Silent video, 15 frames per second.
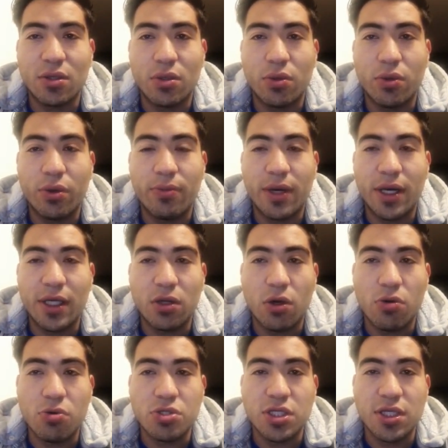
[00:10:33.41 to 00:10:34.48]
or by
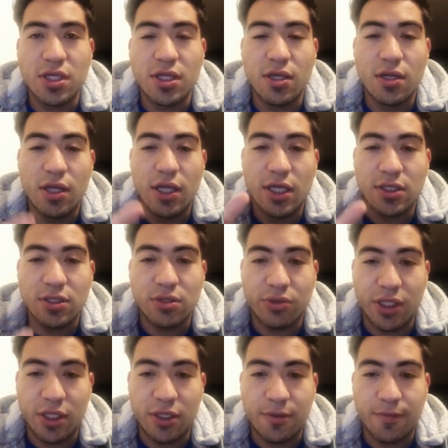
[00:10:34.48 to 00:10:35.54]
touching the screen.